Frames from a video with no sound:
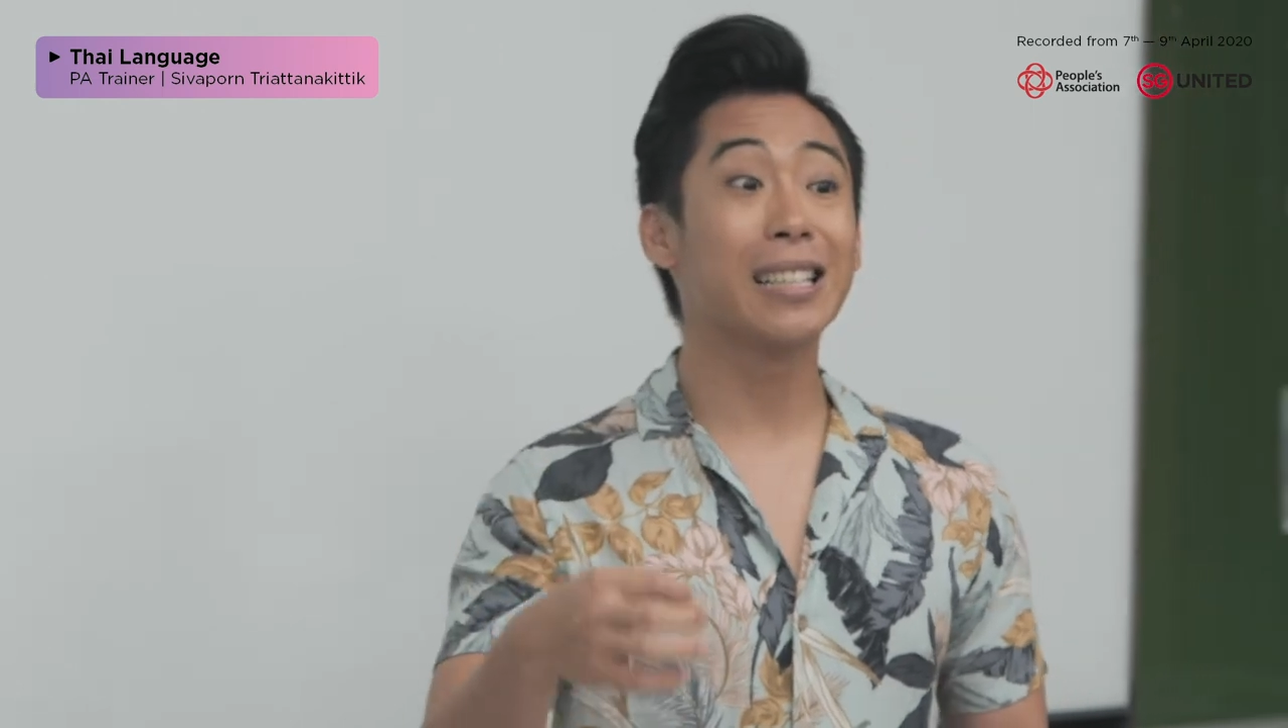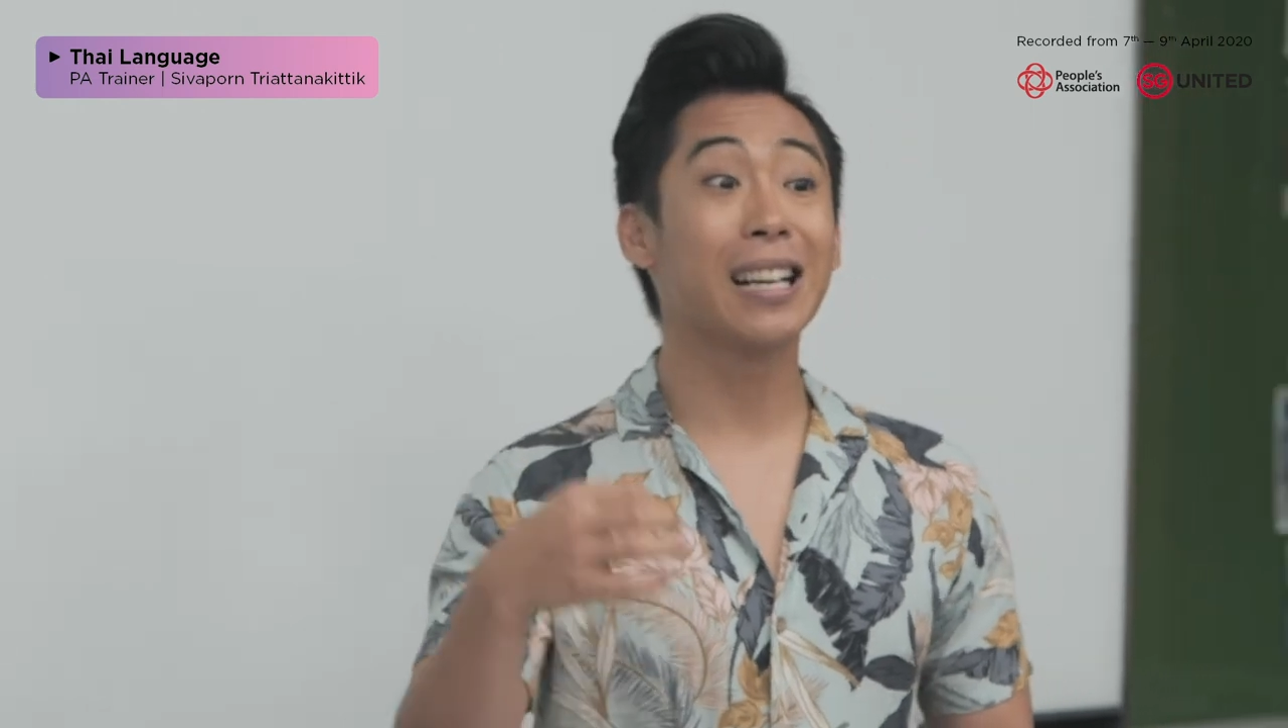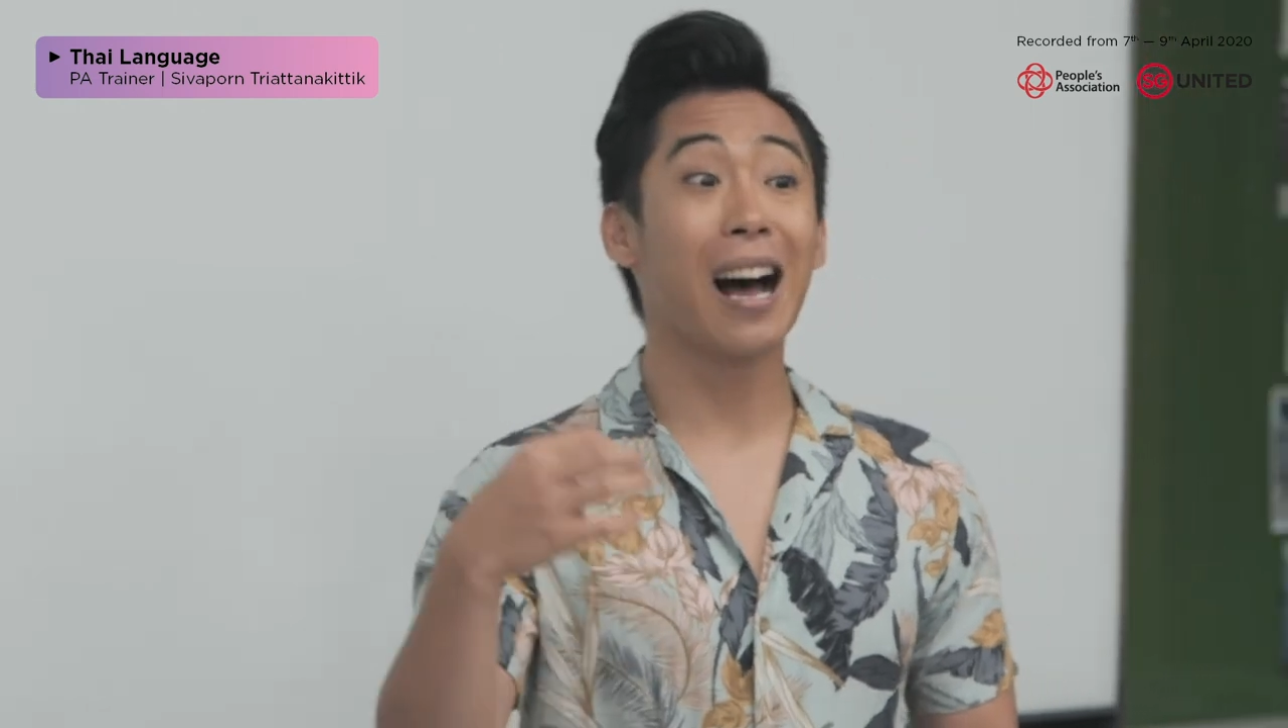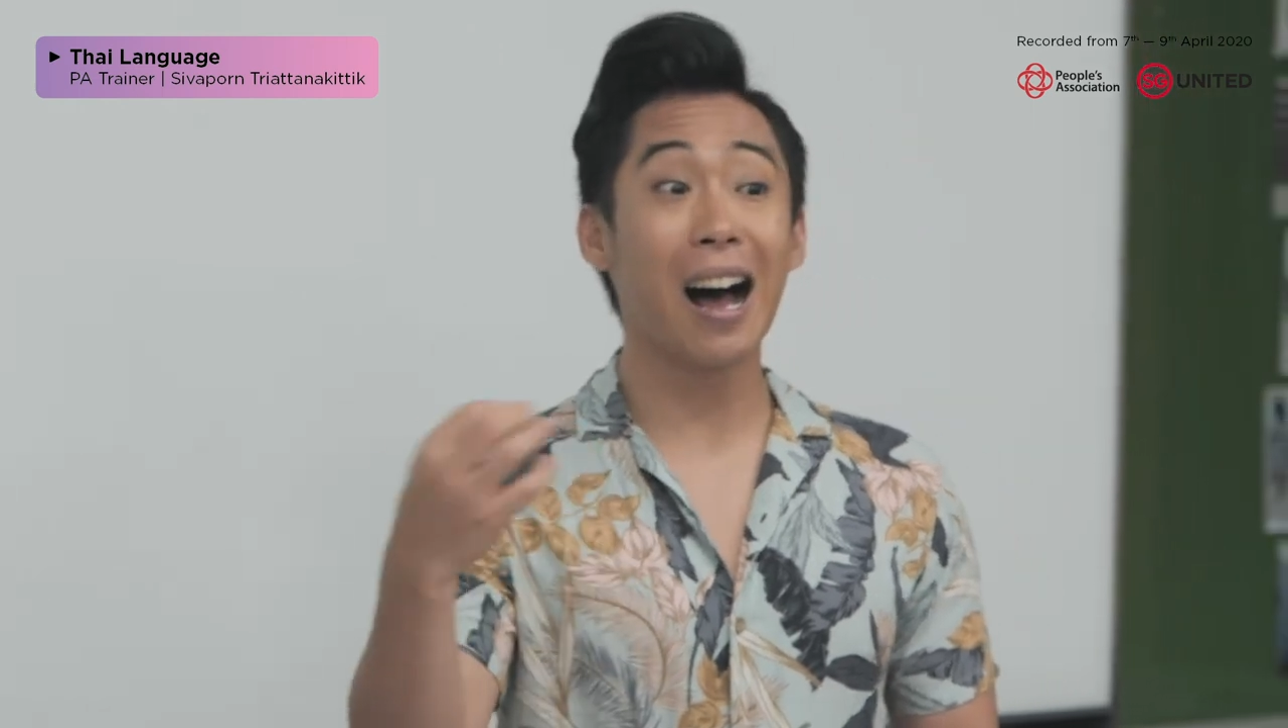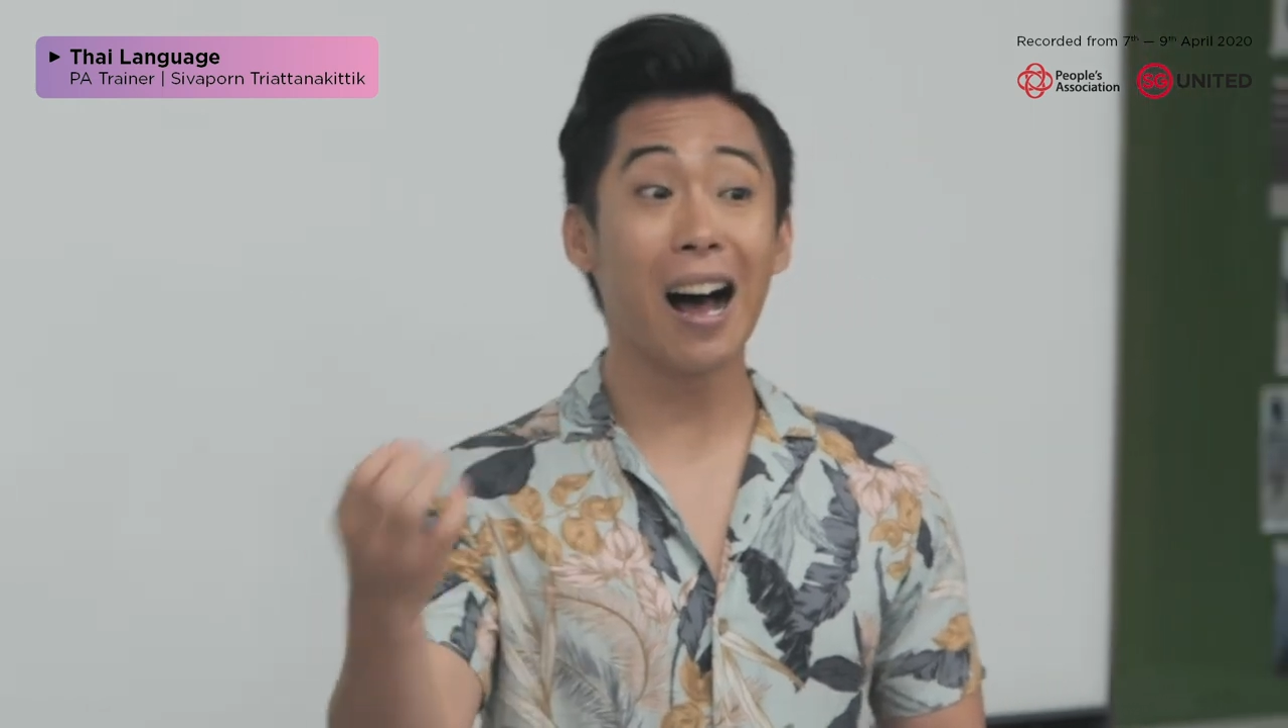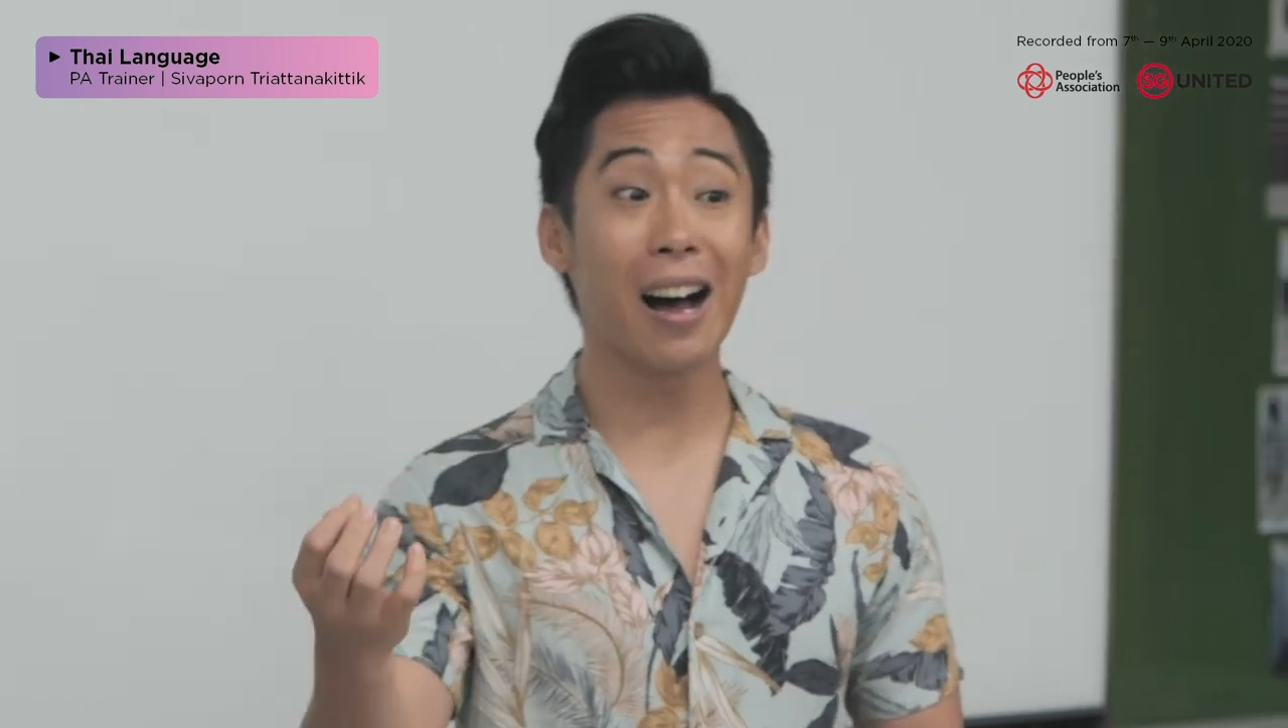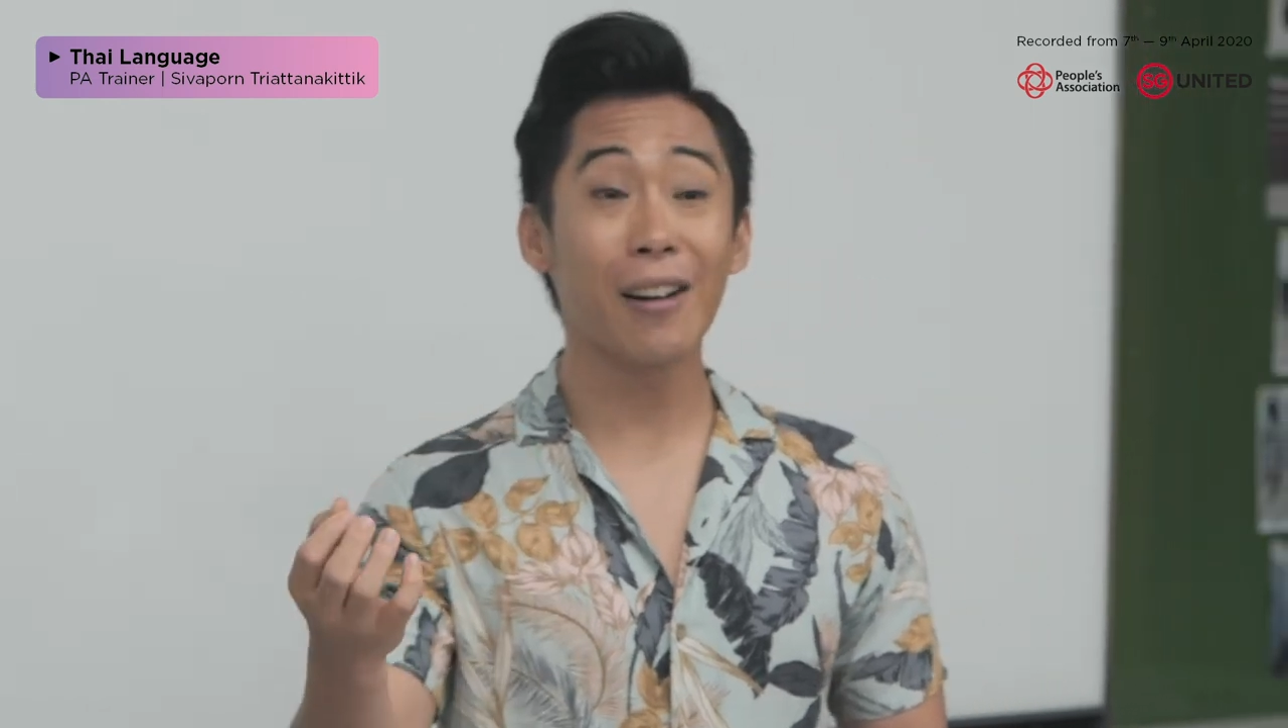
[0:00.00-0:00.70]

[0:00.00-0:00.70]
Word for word: is ka,